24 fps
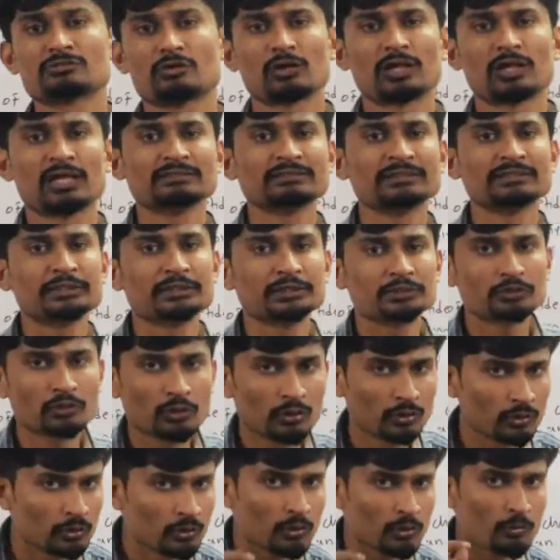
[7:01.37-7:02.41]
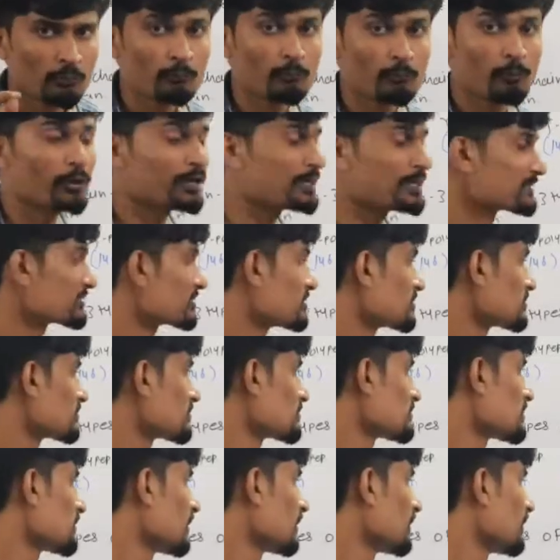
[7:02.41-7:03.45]
called as
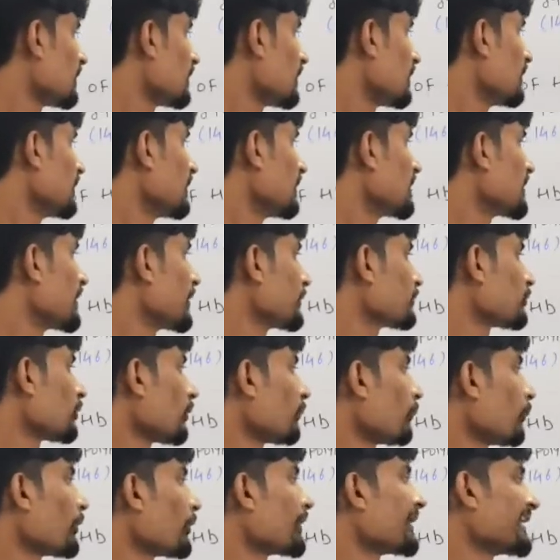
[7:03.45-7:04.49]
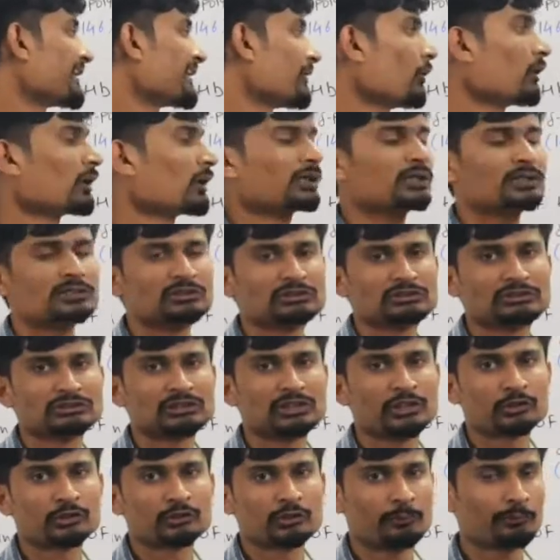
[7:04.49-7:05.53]
erythropoiesis. Erythropoietic organs.
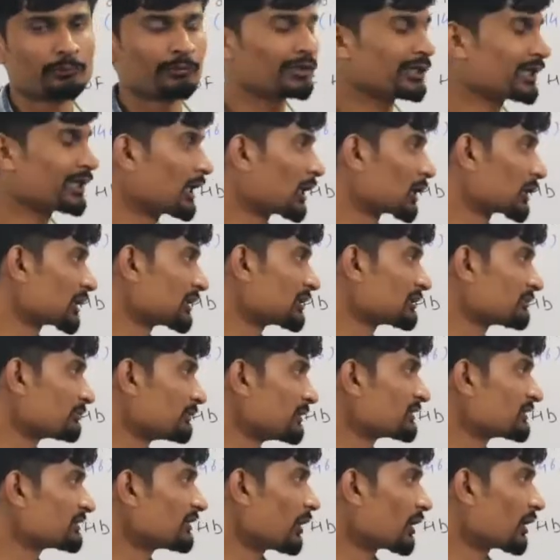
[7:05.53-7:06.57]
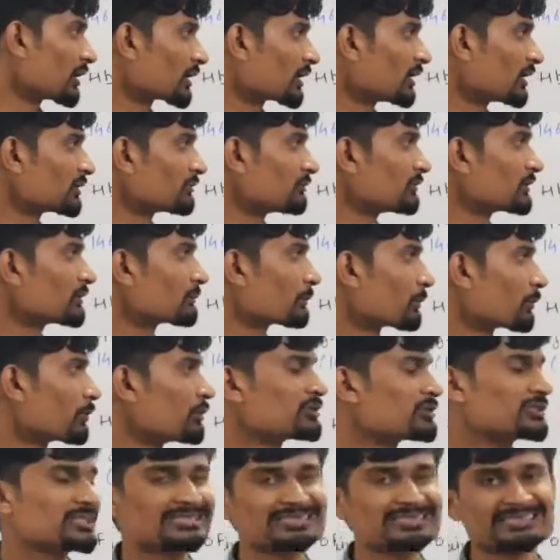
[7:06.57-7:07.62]
Erythropoietic organs means the organs which
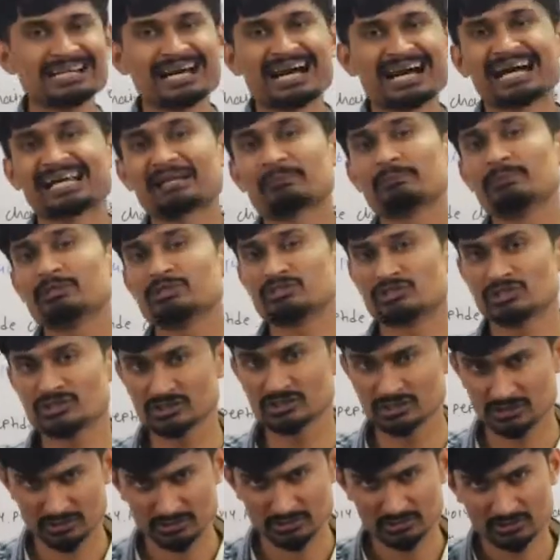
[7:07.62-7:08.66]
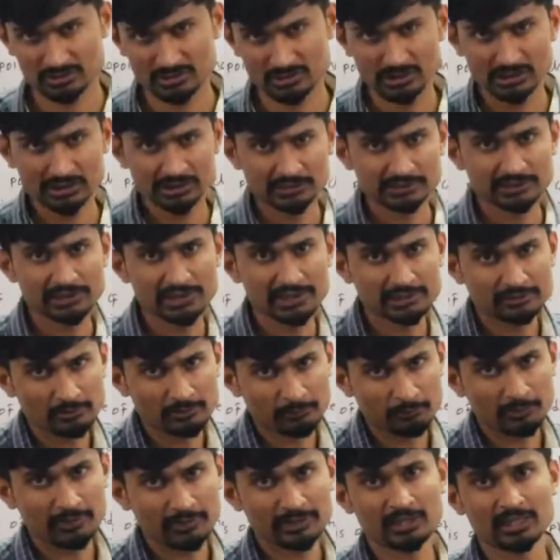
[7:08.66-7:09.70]
produces the RBCs. The
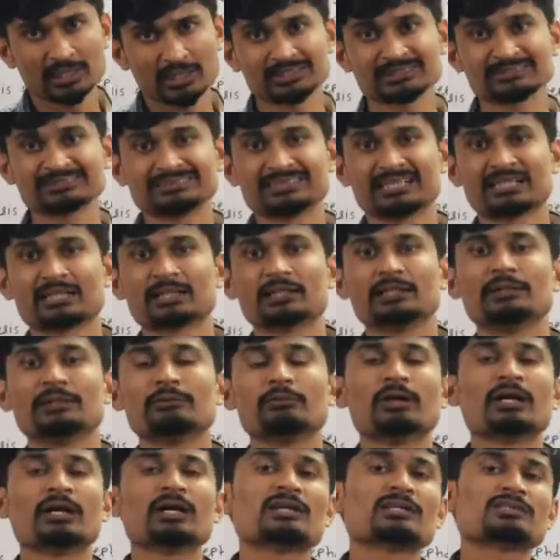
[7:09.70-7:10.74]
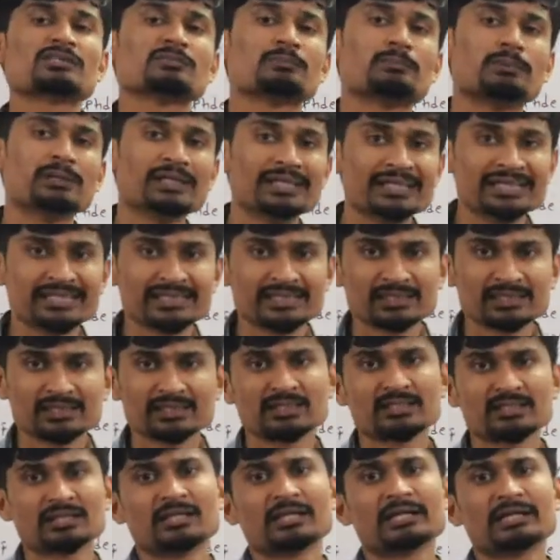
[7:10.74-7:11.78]
erythropoietic organs are liver, spleen,
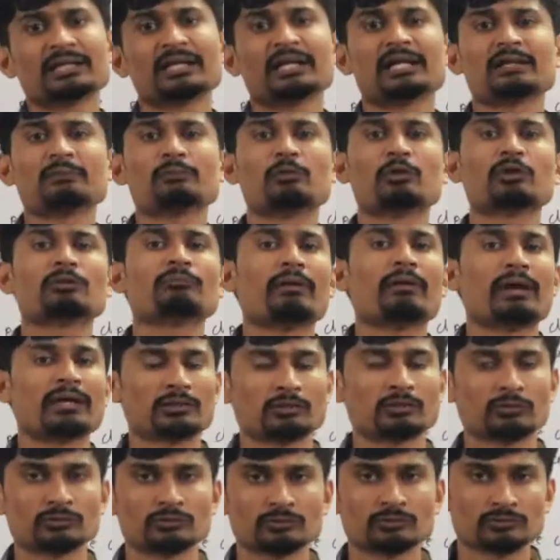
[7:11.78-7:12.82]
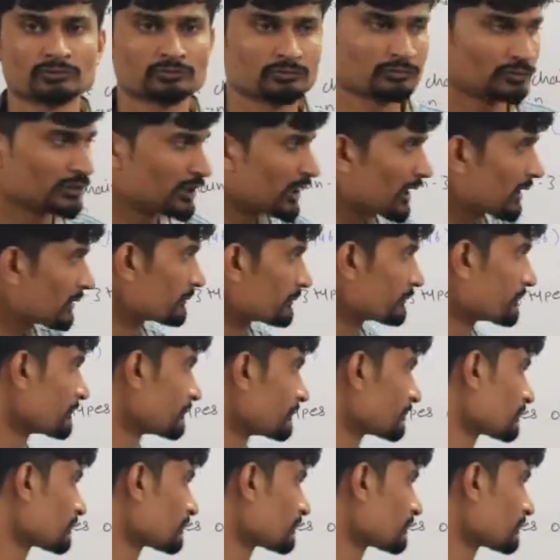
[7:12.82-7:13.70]
red bone marrow. Okay.